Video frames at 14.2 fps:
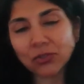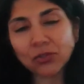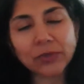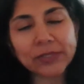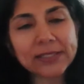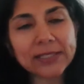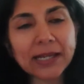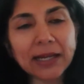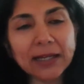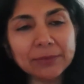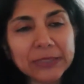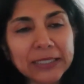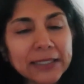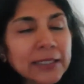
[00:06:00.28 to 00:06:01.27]
to
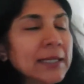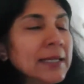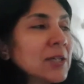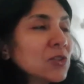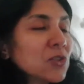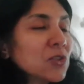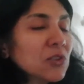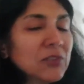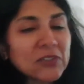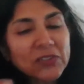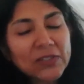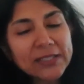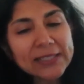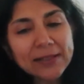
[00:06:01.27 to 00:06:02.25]
Islam. Right? So this
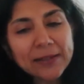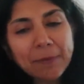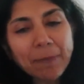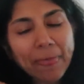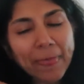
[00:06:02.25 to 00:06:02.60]
is the